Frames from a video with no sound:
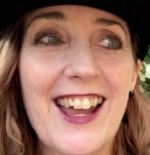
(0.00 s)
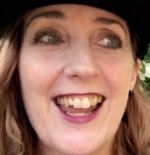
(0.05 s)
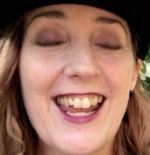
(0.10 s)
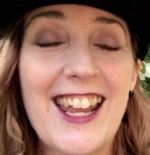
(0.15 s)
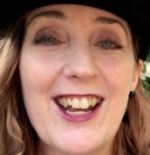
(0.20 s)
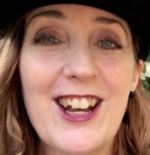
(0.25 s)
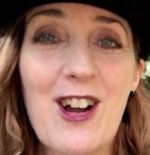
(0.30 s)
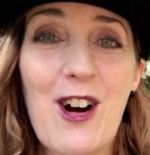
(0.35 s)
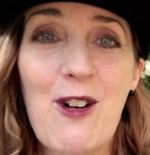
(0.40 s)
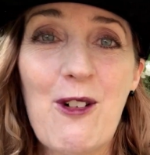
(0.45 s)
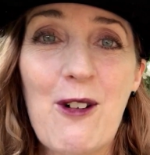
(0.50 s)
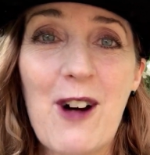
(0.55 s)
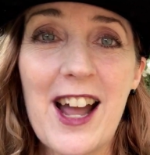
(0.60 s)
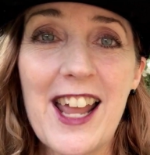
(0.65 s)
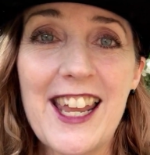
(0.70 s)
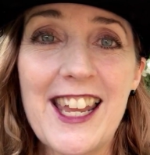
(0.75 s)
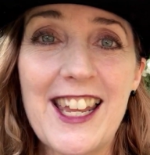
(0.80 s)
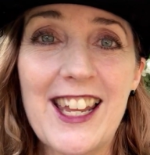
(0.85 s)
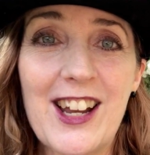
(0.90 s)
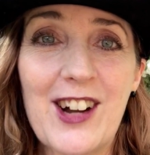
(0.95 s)
in
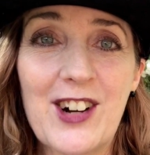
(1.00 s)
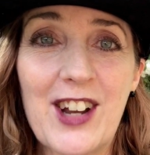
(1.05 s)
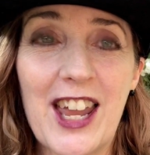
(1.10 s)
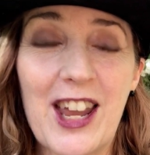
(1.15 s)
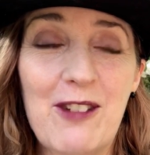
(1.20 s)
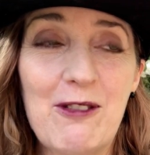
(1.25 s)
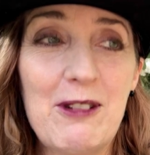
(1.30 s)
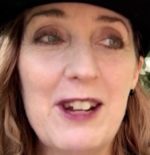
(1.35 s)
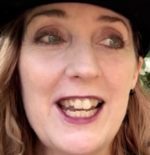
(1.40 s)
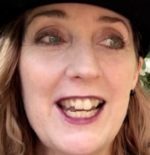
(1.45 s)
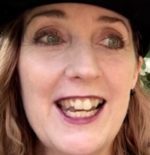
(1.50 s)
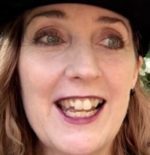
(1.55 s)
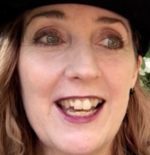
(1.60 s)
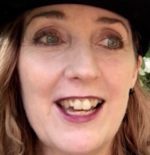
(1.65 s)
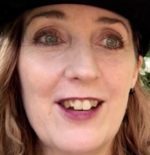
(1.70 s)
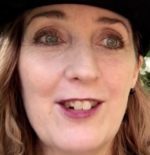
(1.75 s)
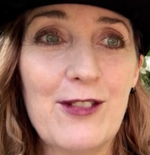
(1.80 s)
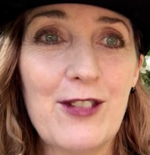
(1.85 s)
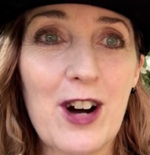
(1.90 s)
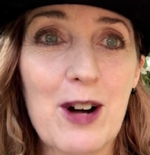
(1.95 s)
Hawaii, okay, we
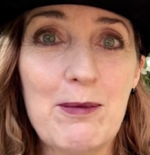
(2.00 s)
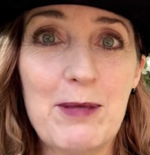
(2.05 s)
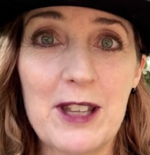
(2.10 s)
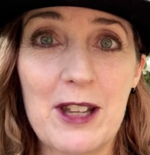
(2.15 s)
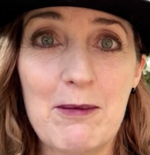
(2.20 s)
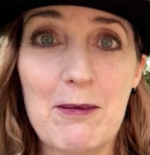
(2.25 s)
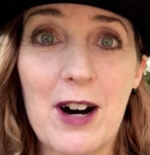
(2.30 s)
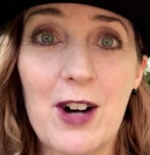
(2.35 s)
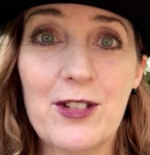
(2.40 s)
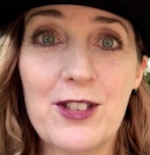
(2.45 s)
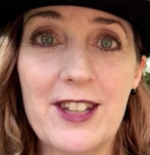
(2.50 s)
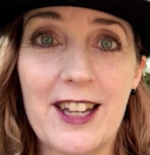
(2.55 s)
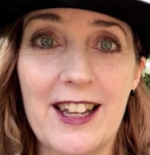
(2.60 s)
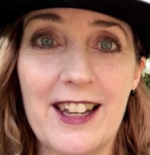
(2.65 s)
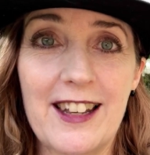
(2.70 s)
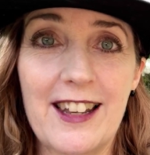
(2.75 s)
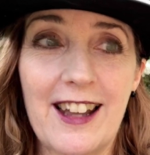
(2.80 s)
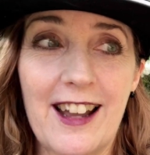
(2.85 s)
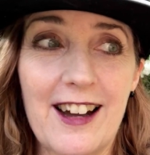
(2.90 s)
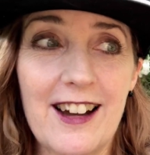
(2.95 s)
live up in the
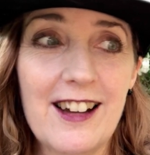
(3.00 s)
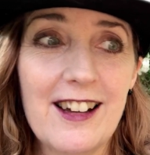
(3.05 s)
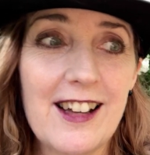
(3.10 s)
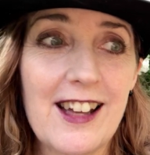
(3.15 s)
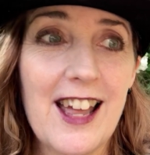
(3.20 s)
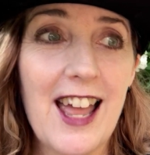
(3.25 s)
mountain, yeah?